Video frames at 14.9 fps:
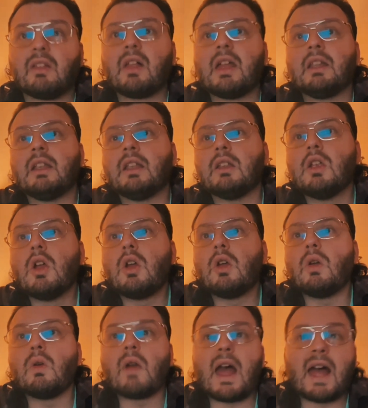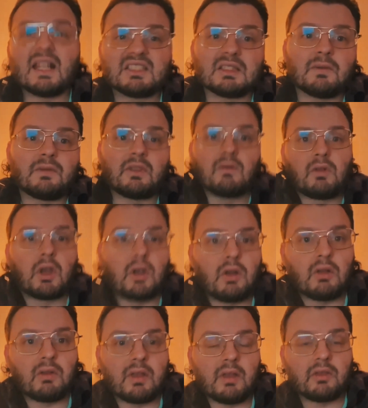Lightning, who, as of
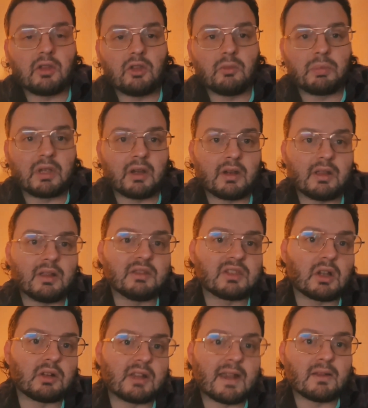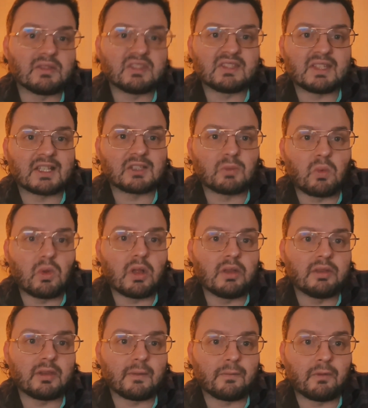currently, two periods are down 6
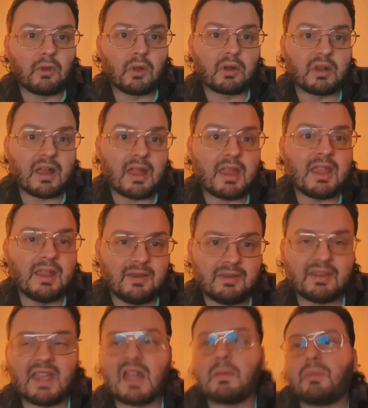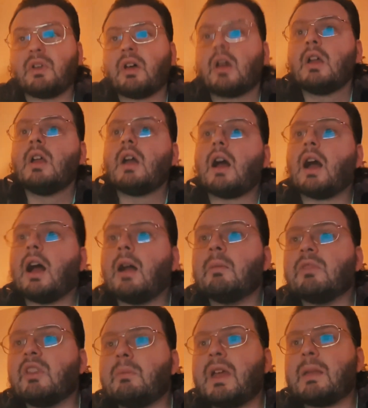1 to Florida in Tampa.
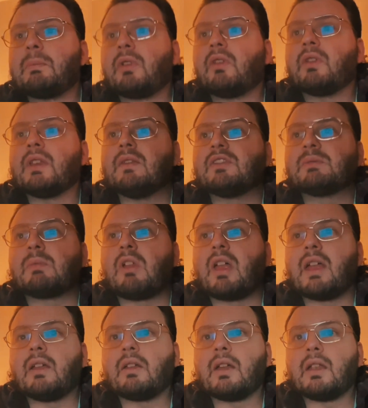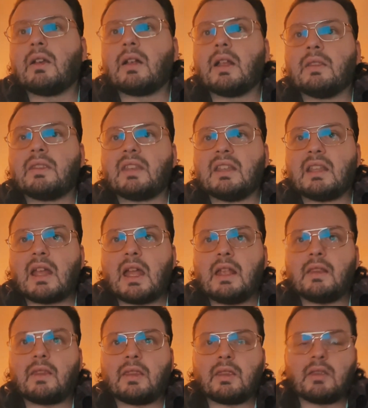Um, the Maple Leafs play later on
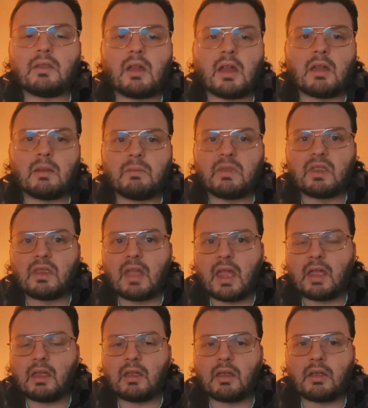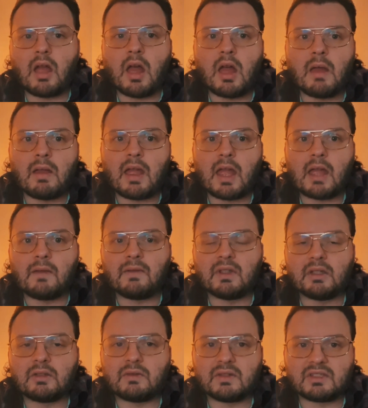tonight. Um, they uh, have an
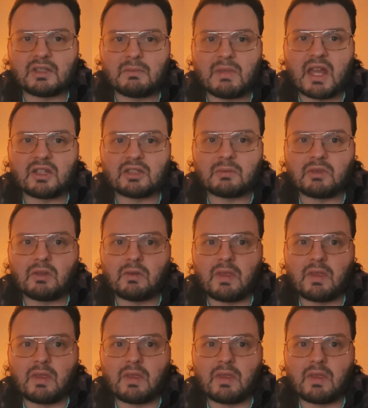interesting matchup, too.